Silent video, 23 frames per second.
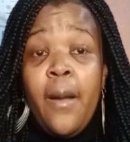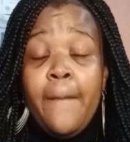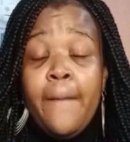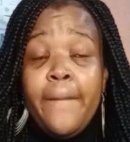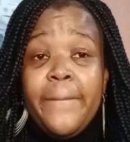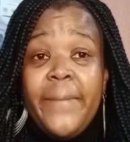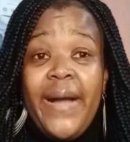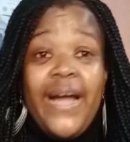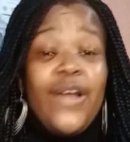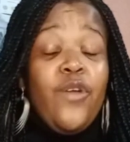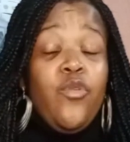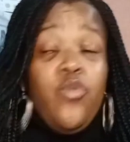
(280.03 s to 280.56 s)

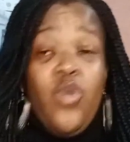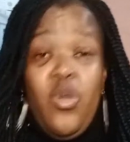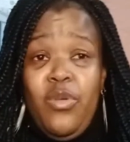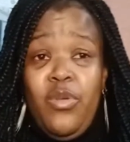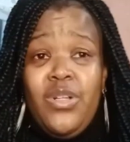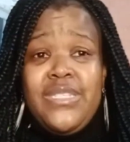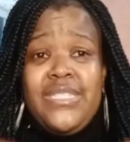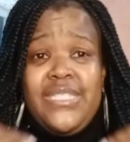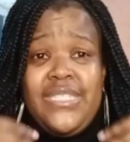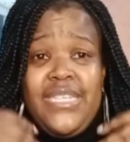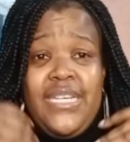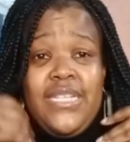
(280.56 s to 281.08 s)
But we will
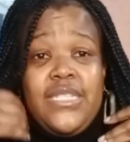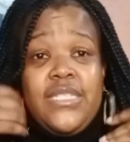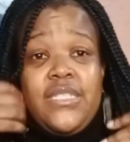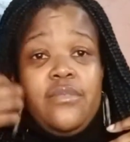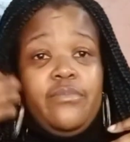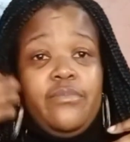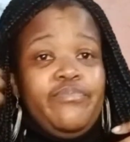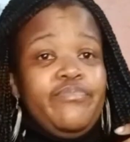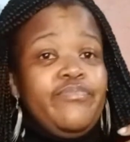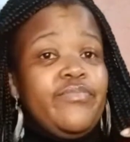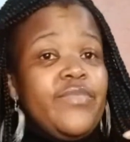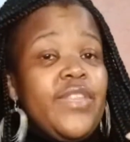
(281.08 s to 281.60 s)
sit.
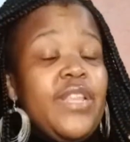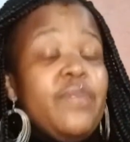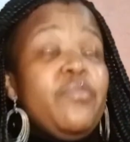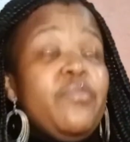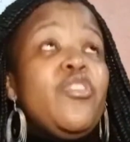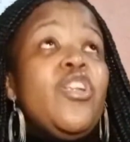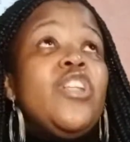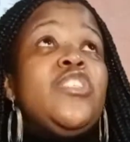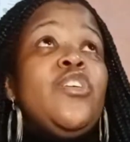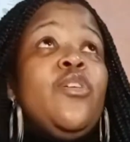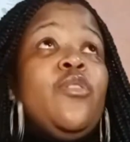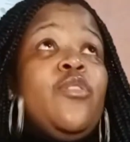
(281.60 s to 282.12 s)
Let me
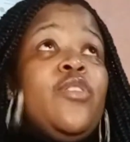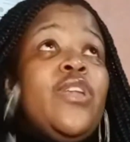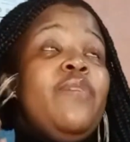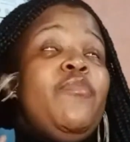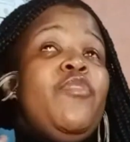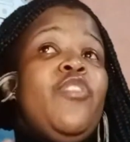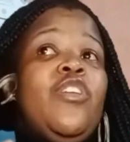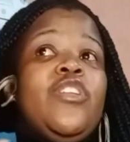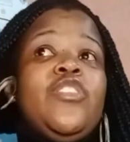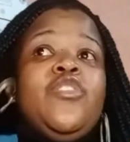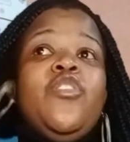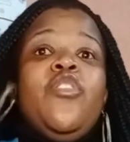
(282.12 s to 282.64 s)
not talk
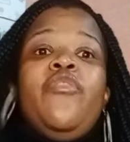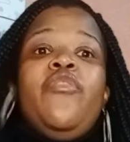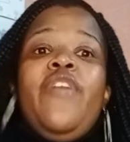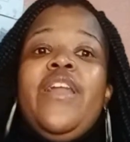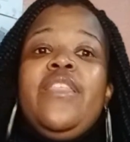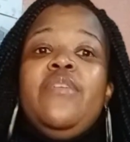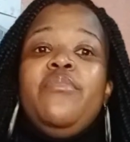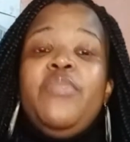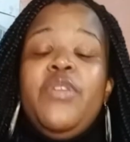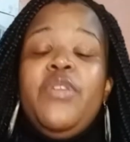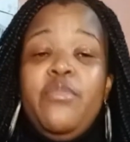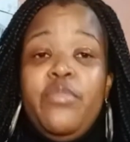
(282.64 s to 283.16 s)
for
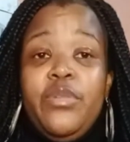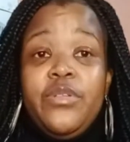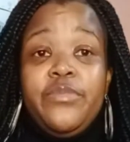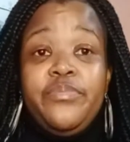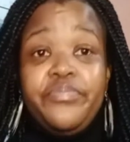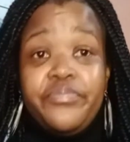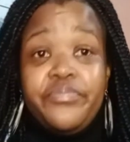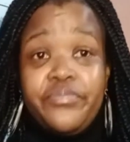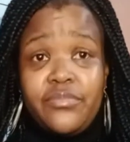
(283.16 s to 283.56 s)
other people.